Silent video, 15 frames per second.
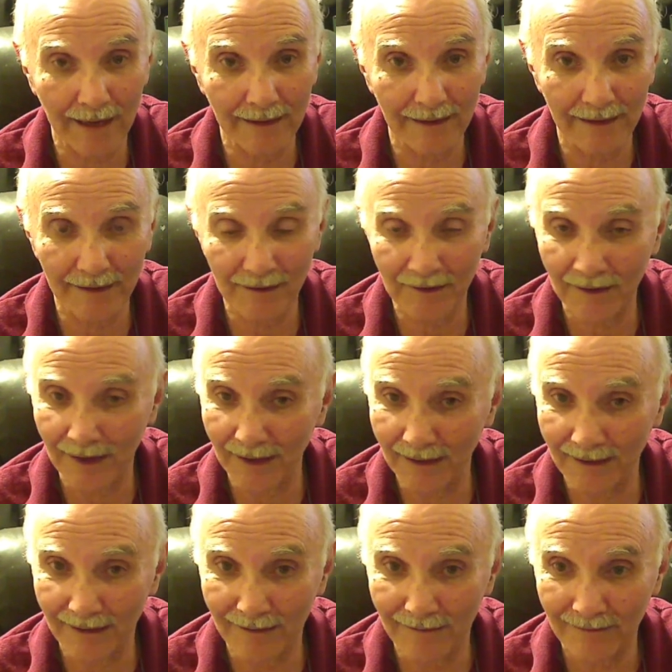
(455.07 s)
then you need
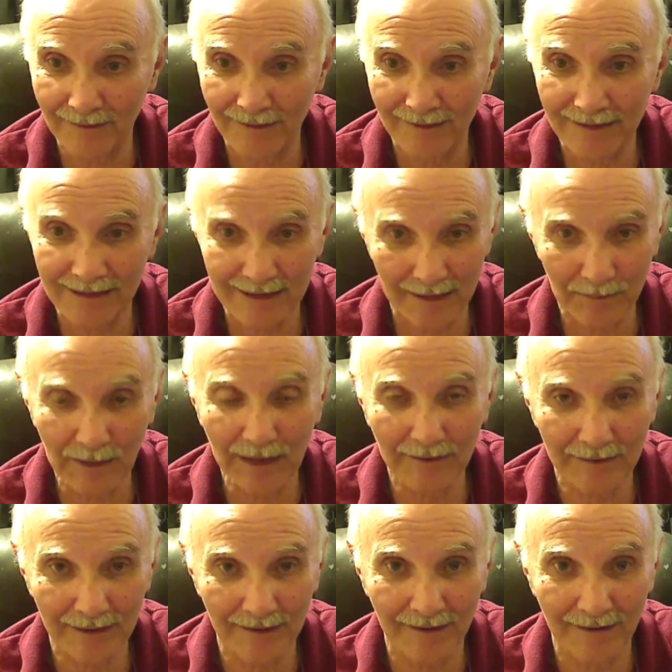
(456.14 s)
to step out
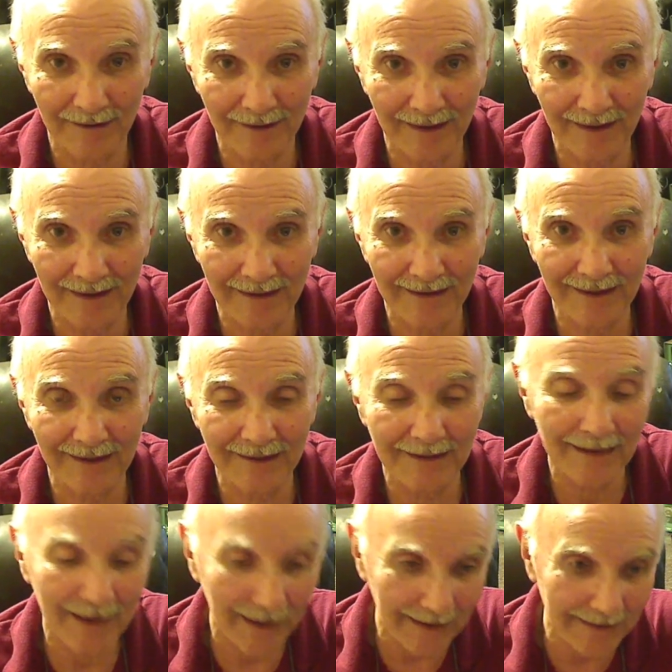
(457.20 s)
there and get the
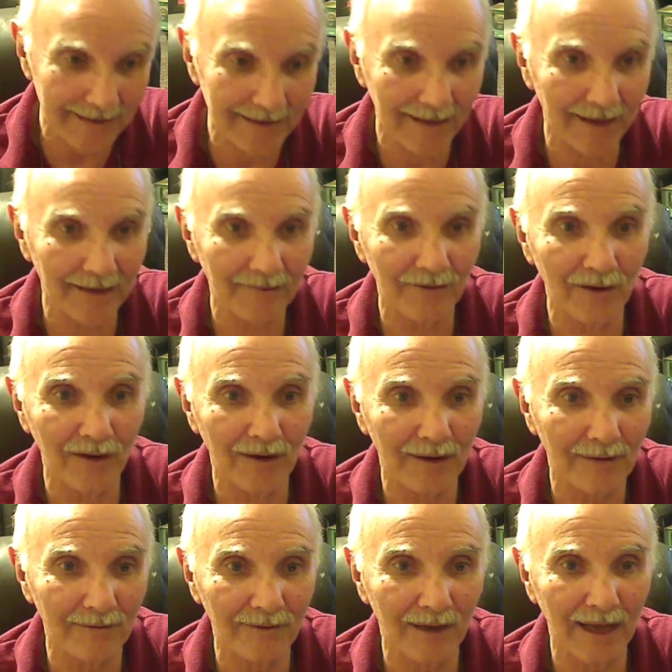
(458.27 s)
next level of
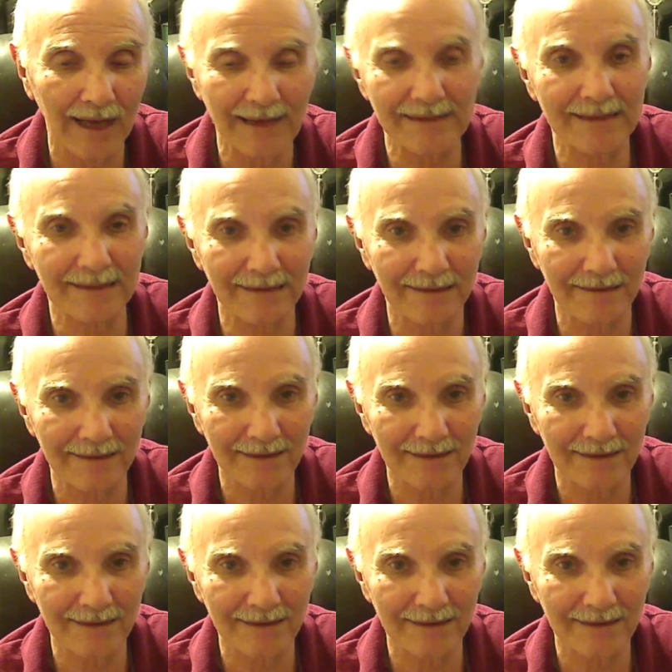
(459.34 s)
license,